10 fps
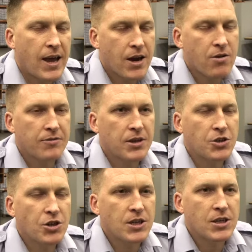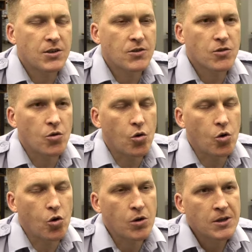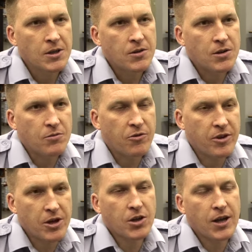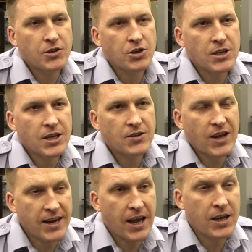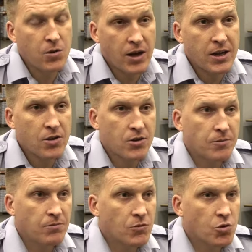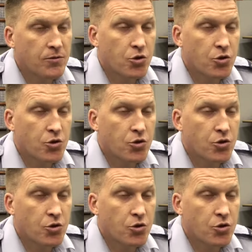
aircraft engineers or vehicle engineers, any, any, any other sort of